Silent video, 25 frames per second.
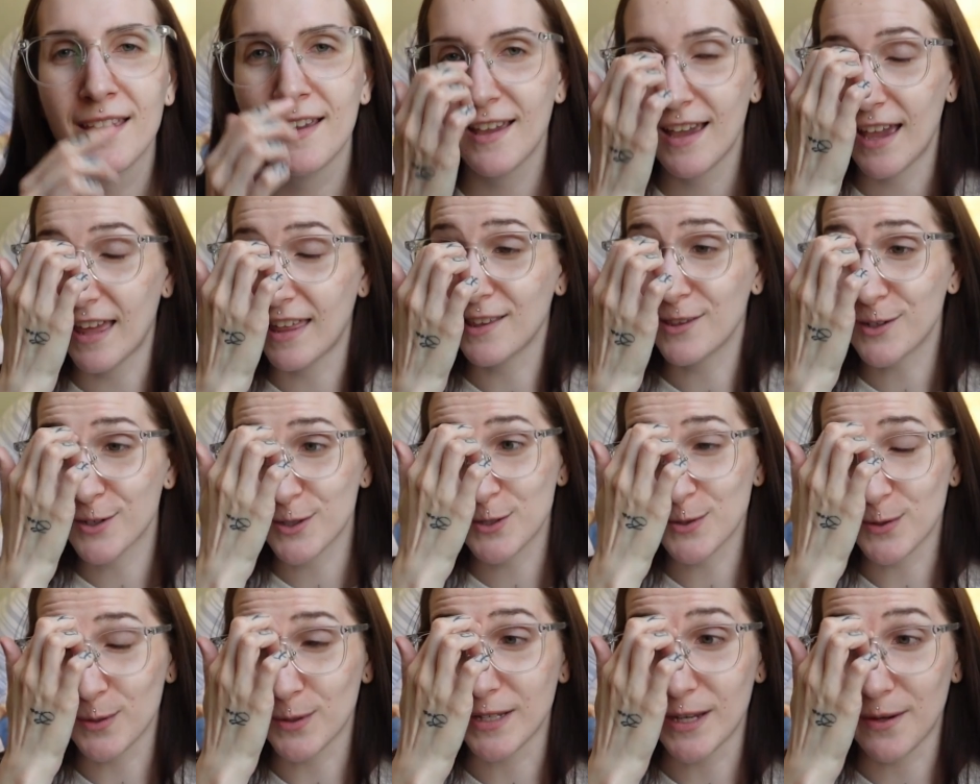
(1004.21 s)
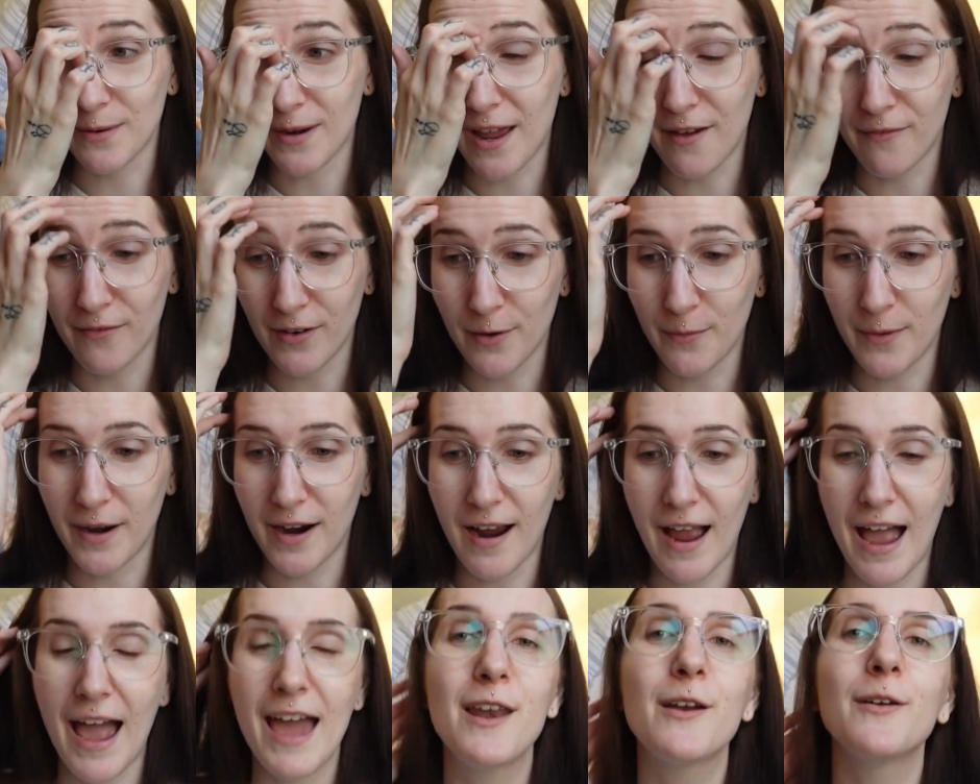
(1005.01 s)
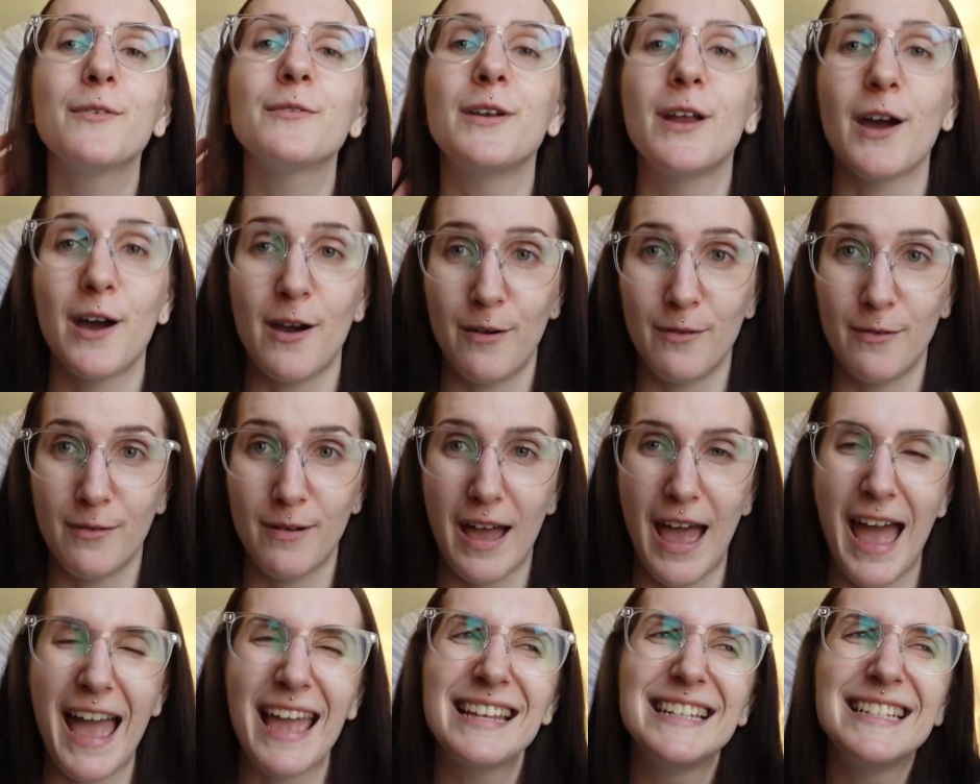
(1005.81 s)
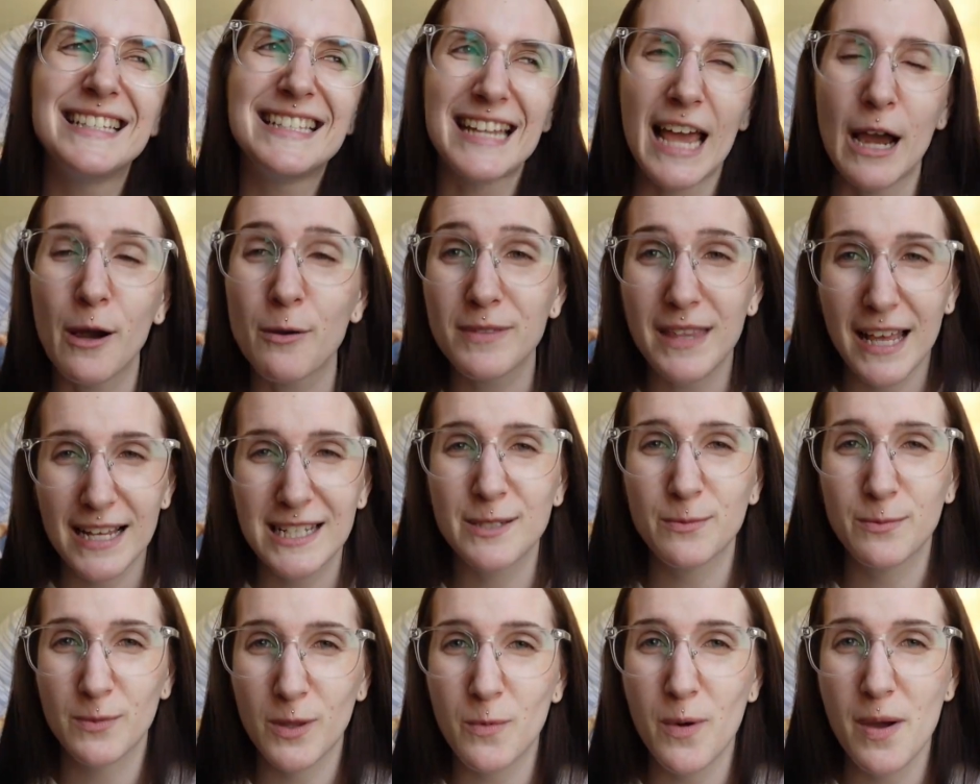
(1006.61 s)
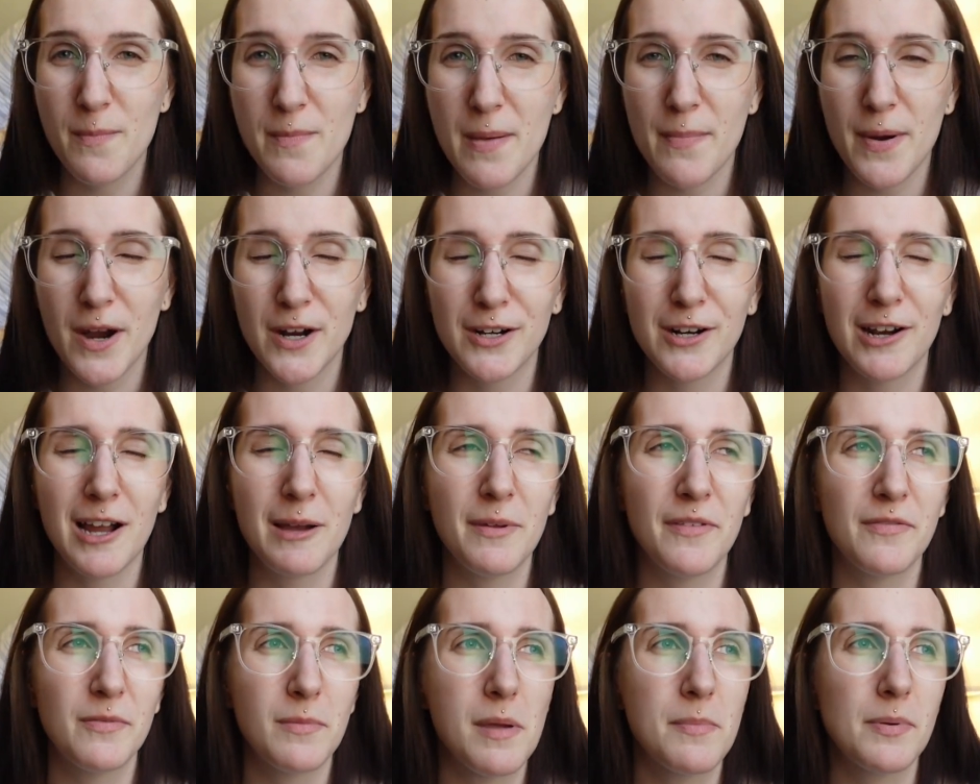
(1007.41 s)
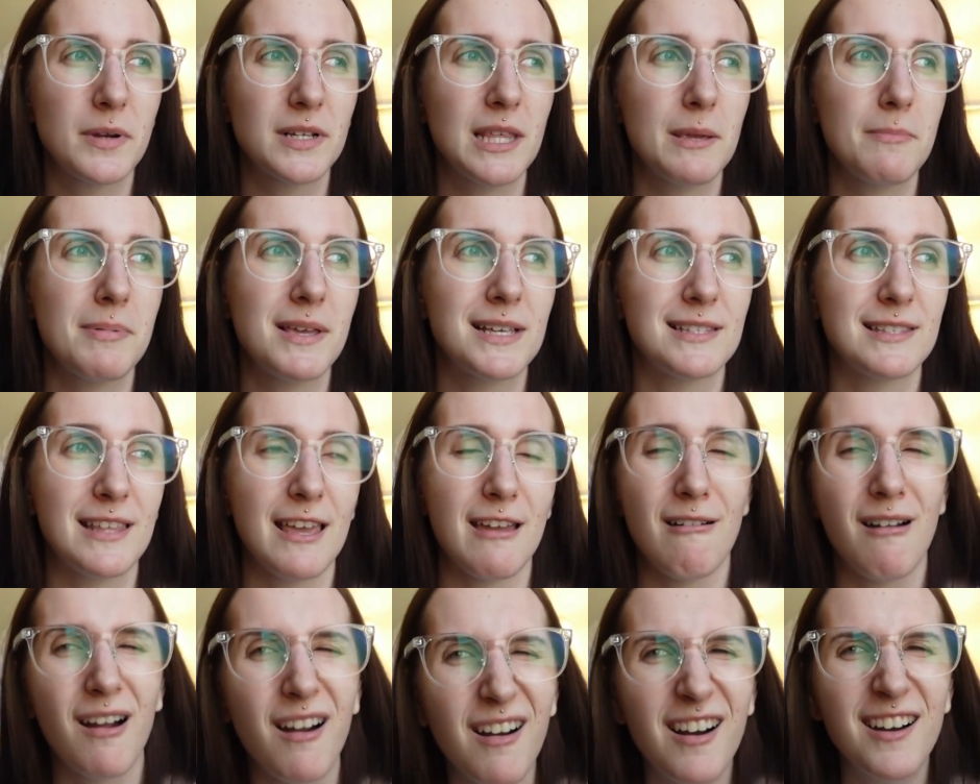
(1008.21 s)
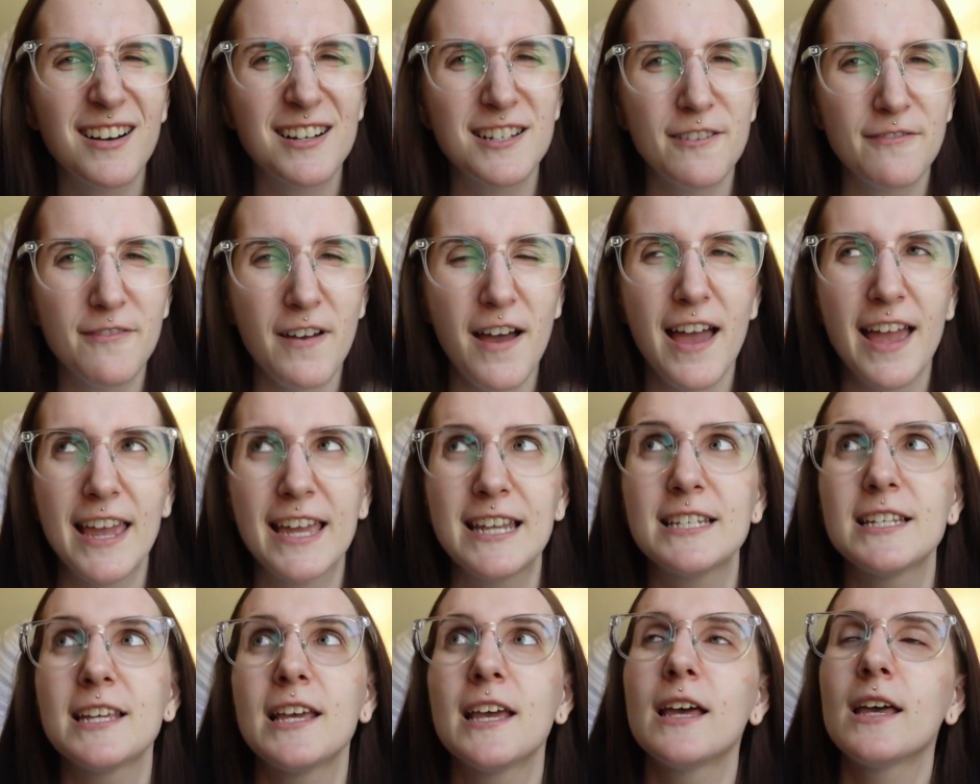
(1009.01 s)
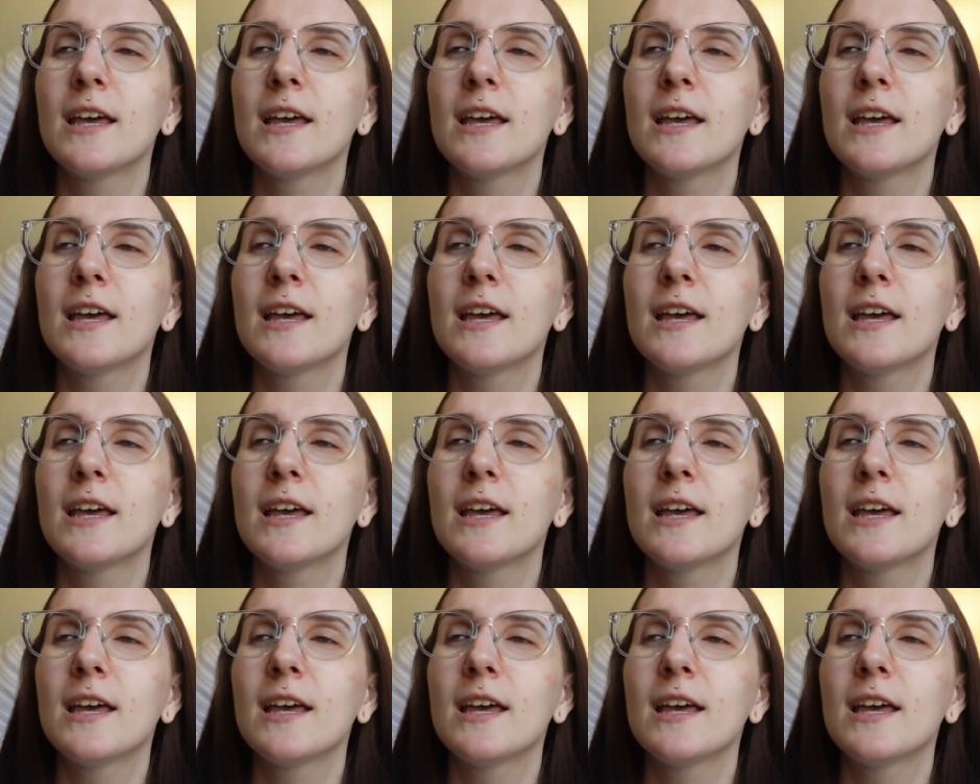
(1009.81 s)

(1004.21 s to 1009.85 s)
I think they're sold out everywhere. I don't know. I doubt that's the one my partner got me for my birthday because they are hard to find,